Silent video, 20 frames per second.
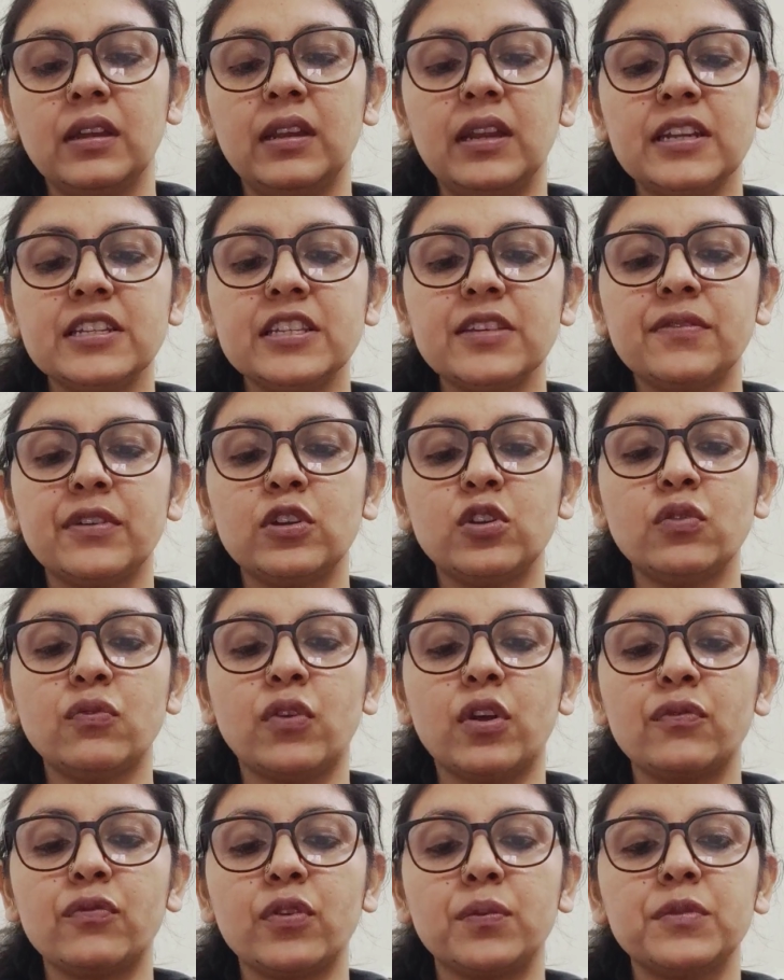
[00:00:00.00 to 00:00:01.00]
Let's see, what do you
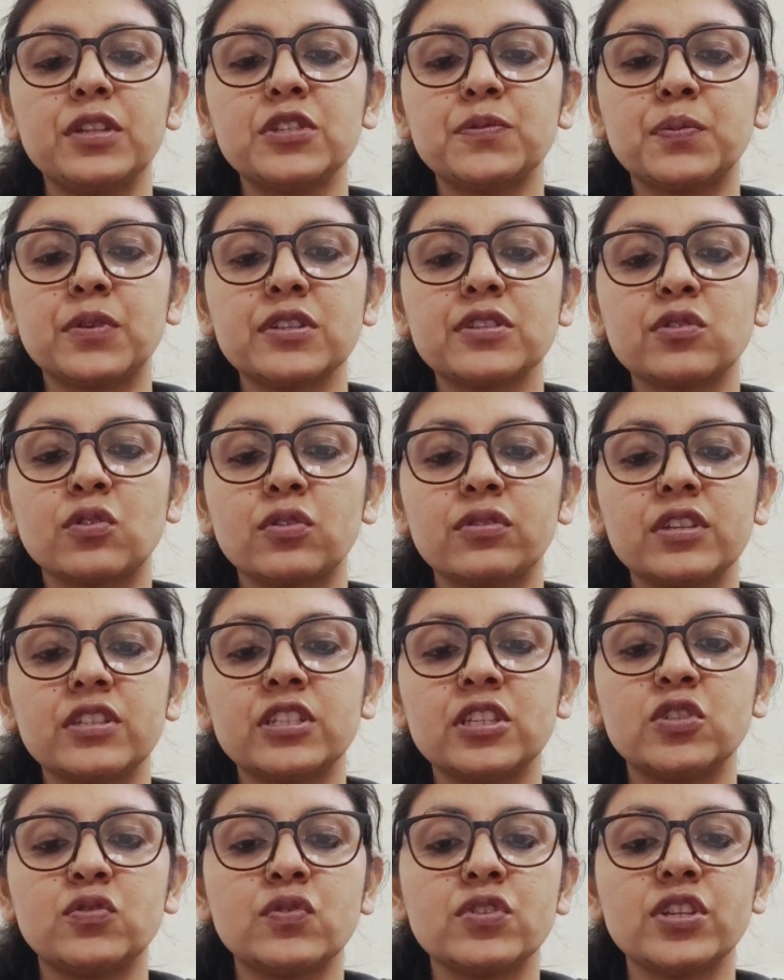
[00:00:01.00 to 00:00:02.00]
want from this person or the
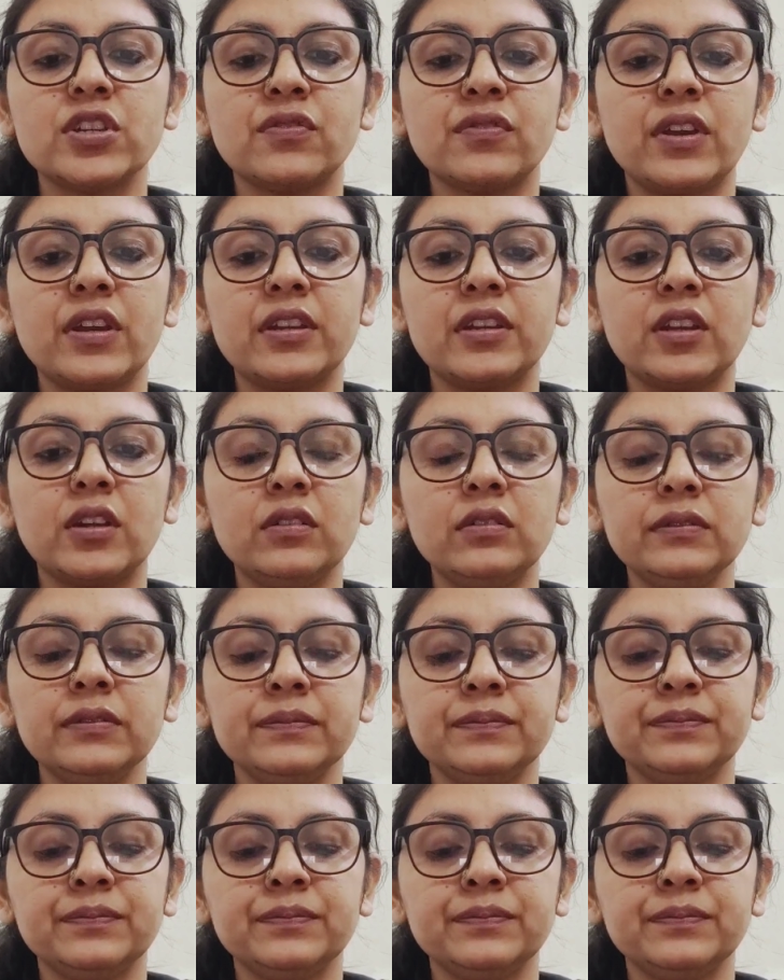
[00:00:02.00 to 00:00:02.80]
situation right now?